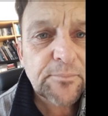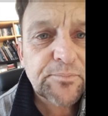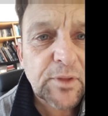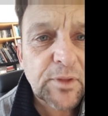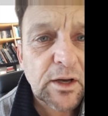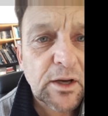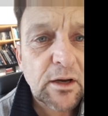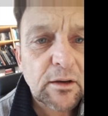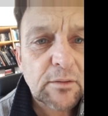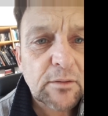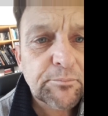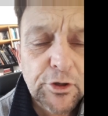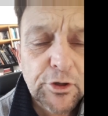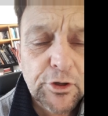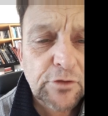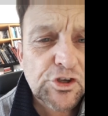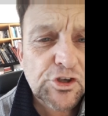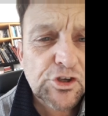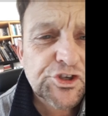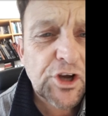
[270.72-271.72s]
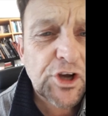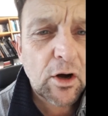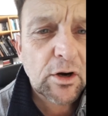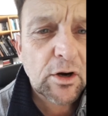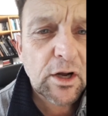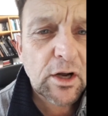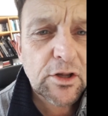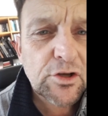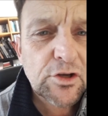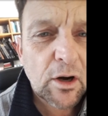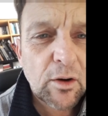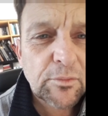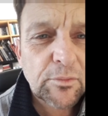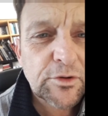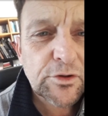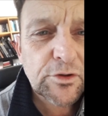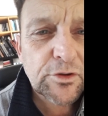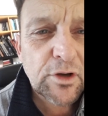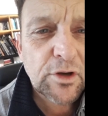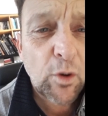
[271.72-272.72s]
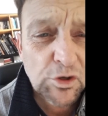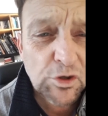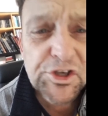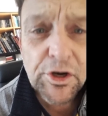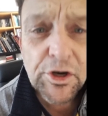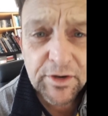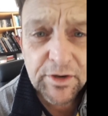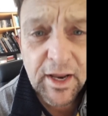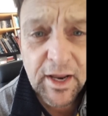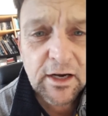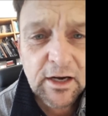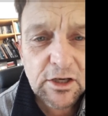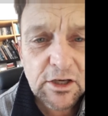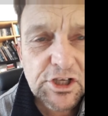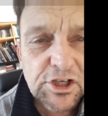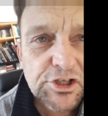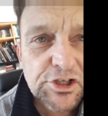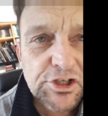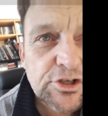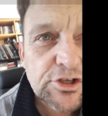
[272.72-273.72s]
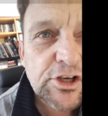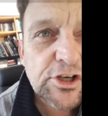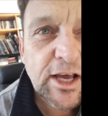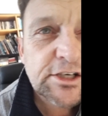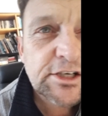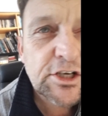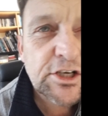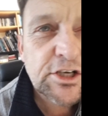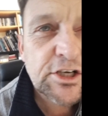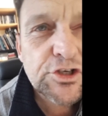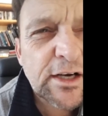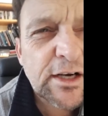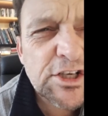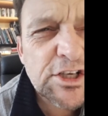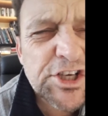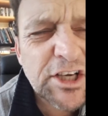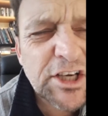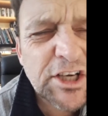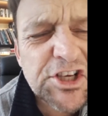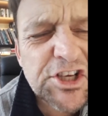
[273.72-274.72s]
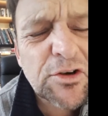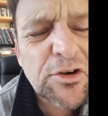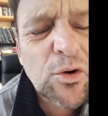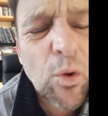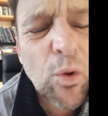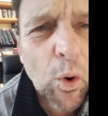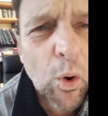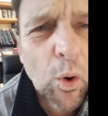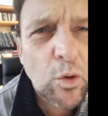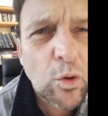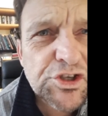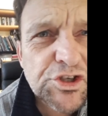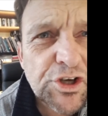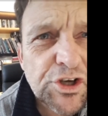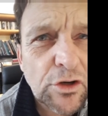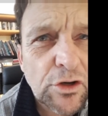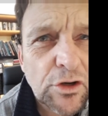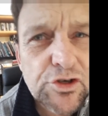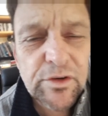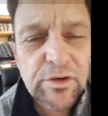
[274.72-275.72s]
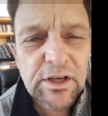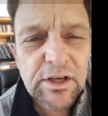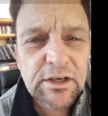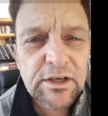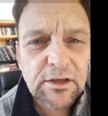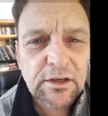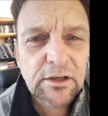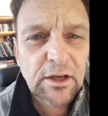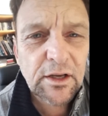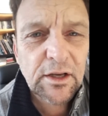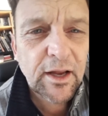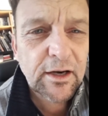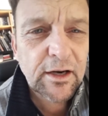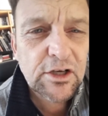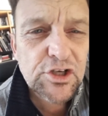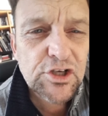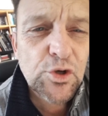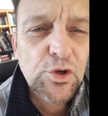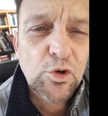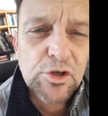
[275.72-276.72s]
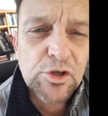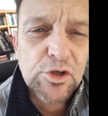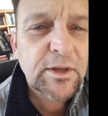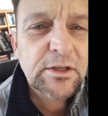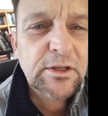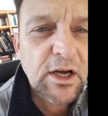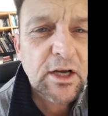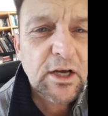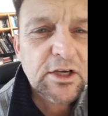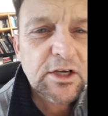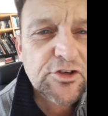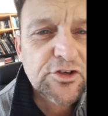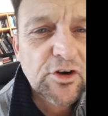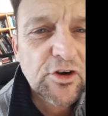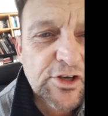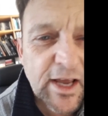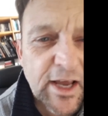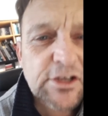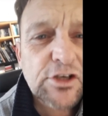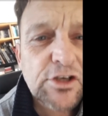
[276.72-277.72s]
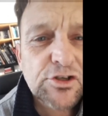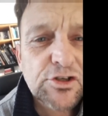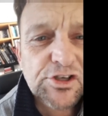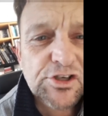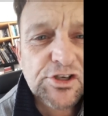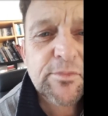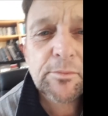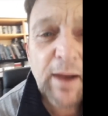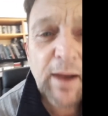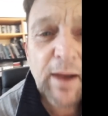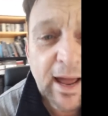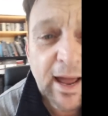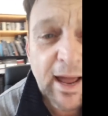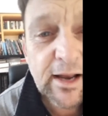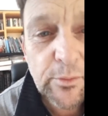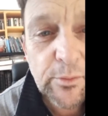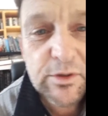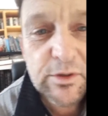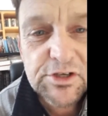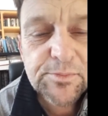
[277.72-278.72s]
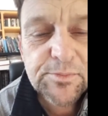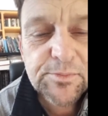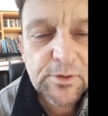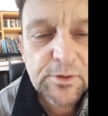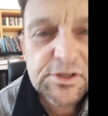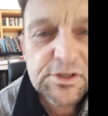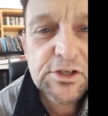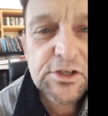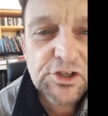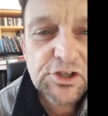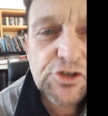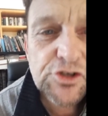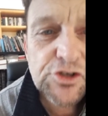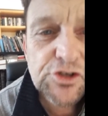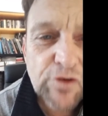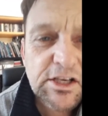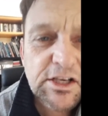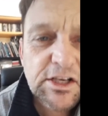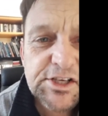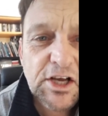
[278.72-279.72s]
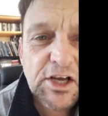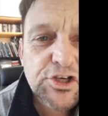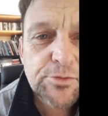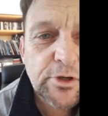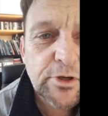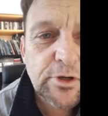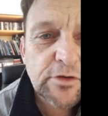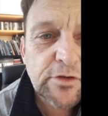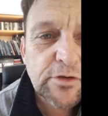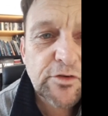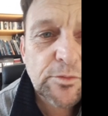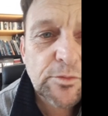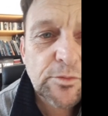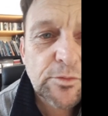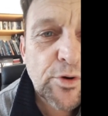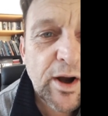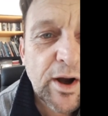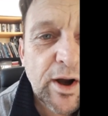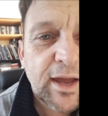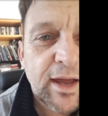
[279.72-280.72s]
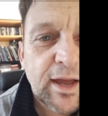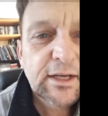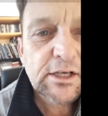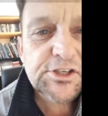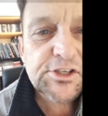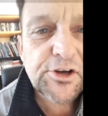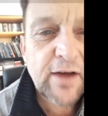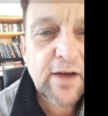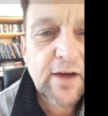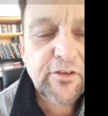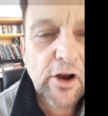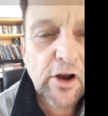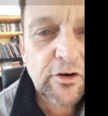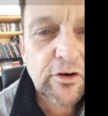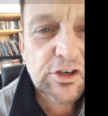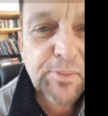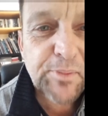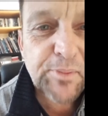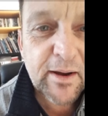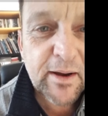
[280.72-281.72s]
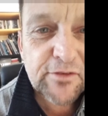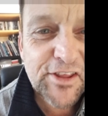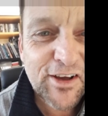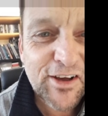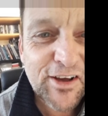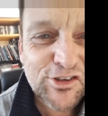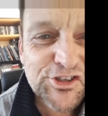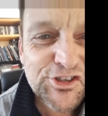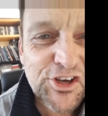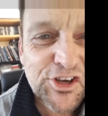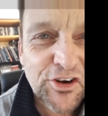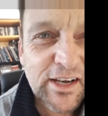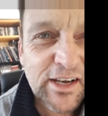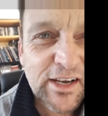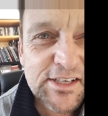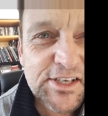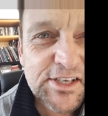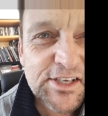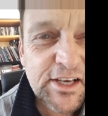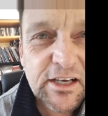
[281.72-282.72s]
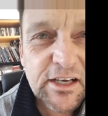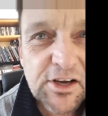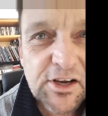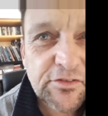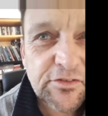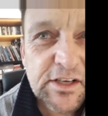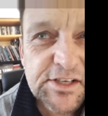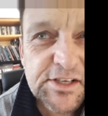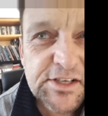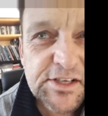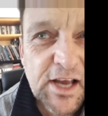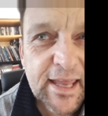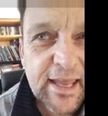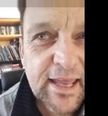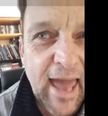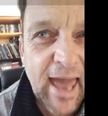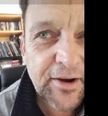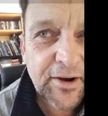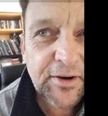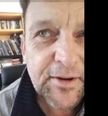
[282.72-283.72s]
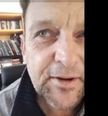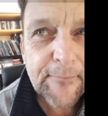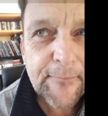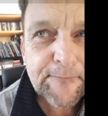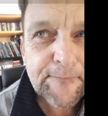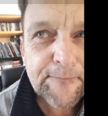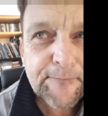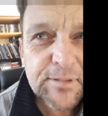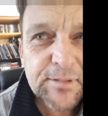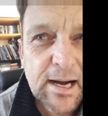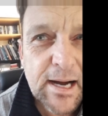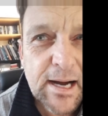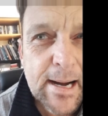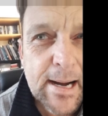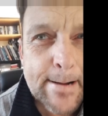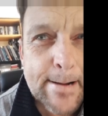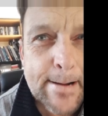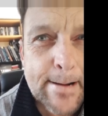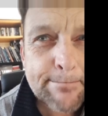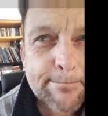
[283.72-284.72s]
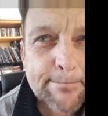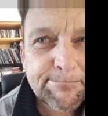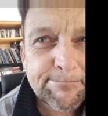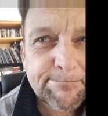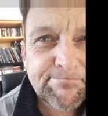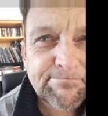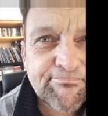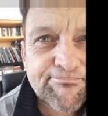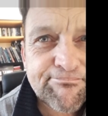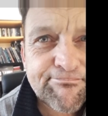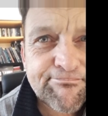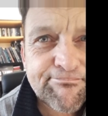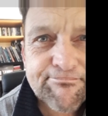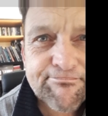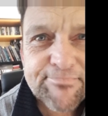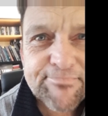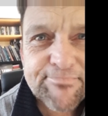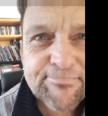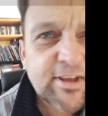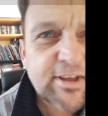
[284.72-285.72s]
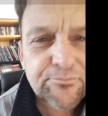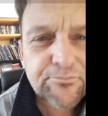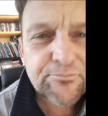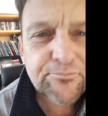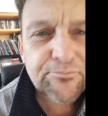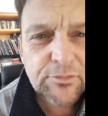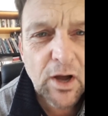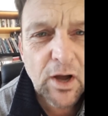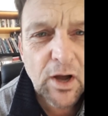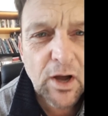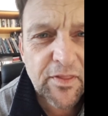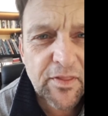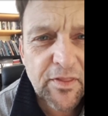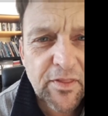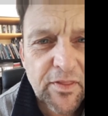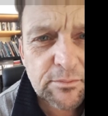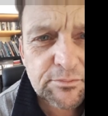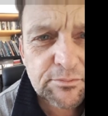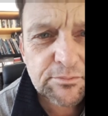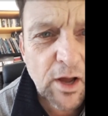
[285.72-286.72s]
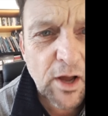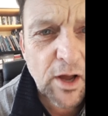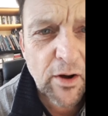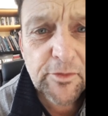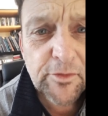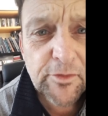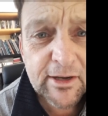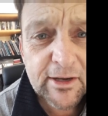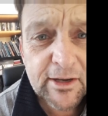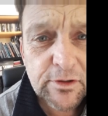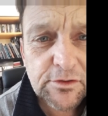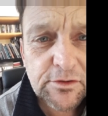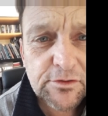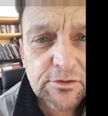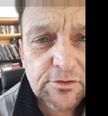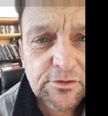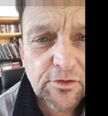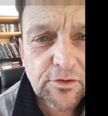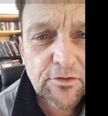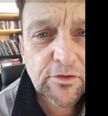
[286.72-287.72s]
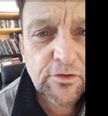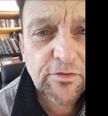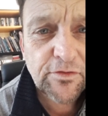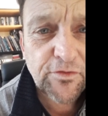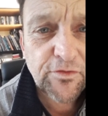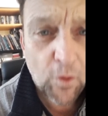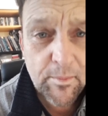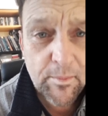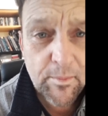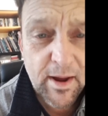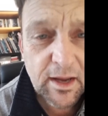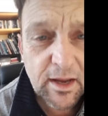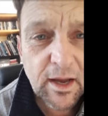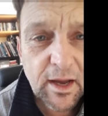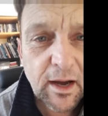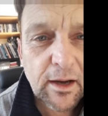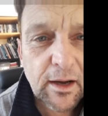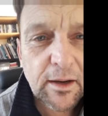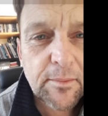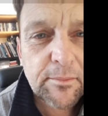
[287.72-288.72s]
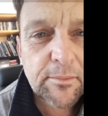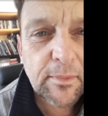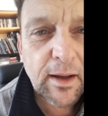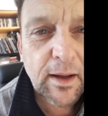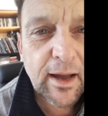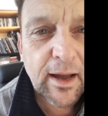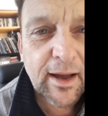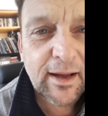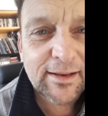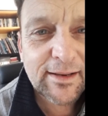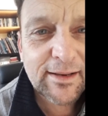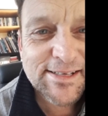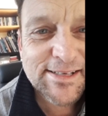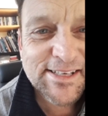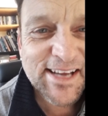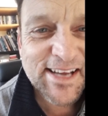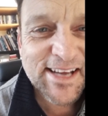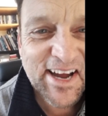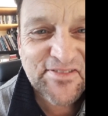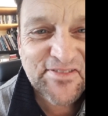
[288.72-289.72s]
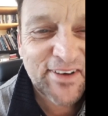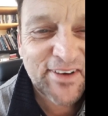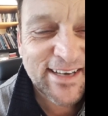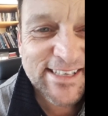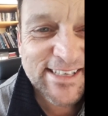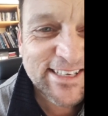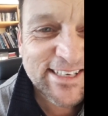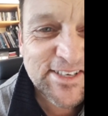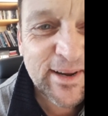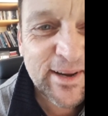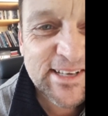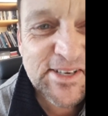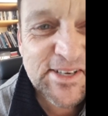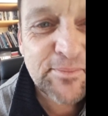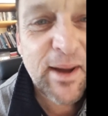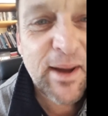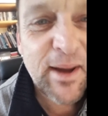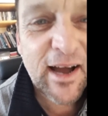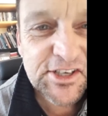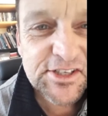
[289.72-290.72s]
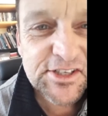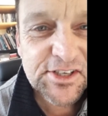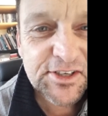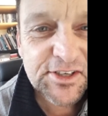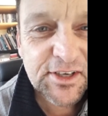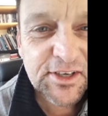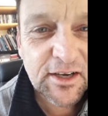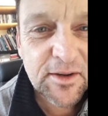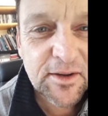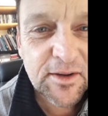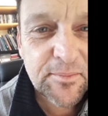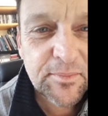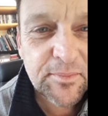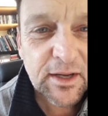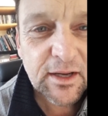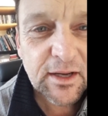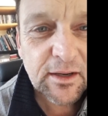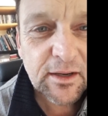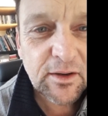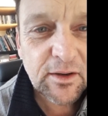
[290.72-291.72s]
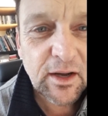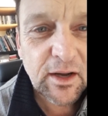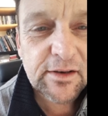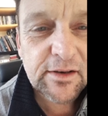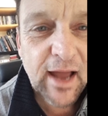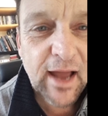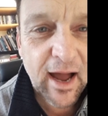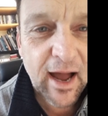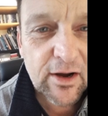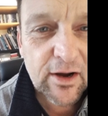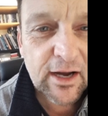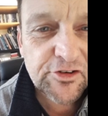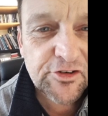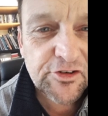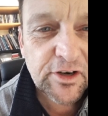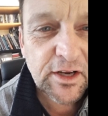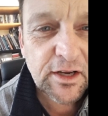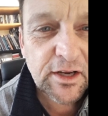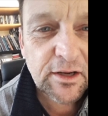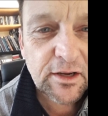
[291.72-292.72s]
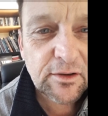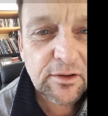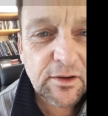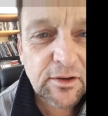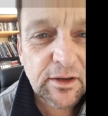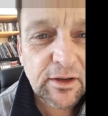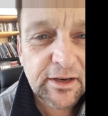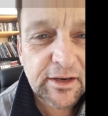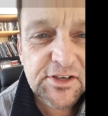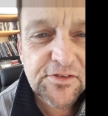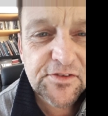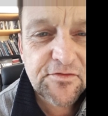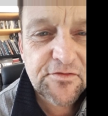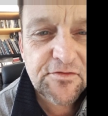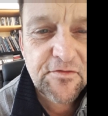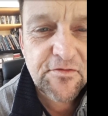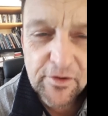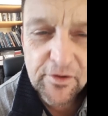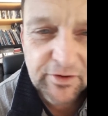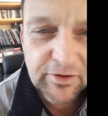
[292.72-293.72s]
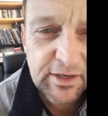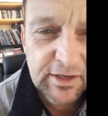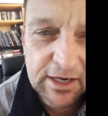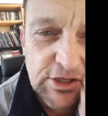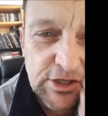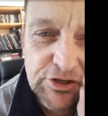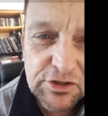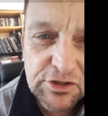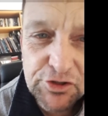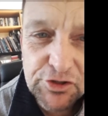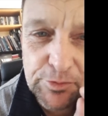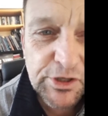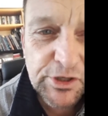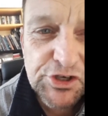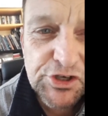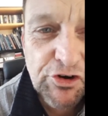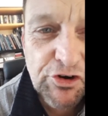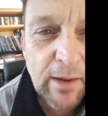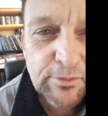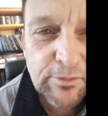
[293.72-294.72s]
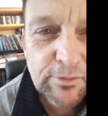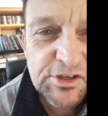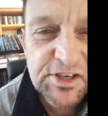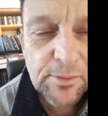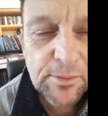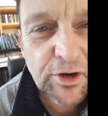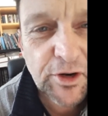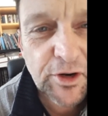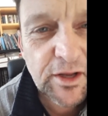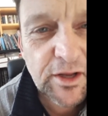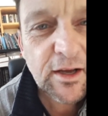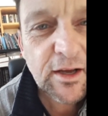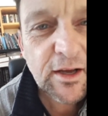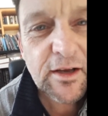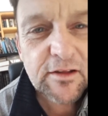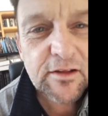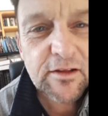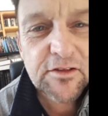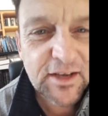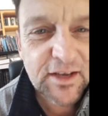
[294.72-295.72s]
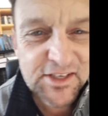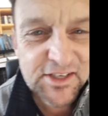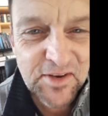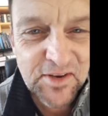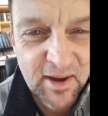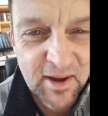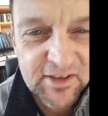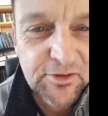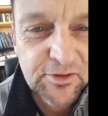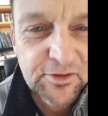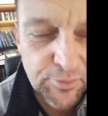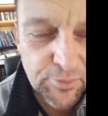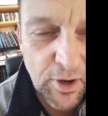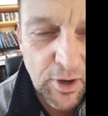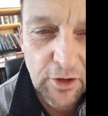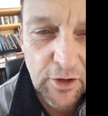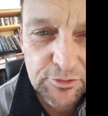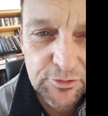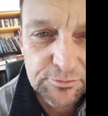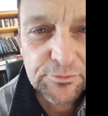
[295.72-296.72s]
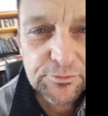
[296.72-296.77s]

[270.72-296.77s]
Beautiful song, and you are also in English. It's translated into English, and it's a gorgeous song to read in English. It's also been translated in some of the black languages because it's just really such a beautiful prayer. So I have a lot of respect for the old song, and I sing it as often as I can. No other debate to it for me, and I invite any debate about it. In our country, it is very dangerous to prescribe to somebody the things that make them proud.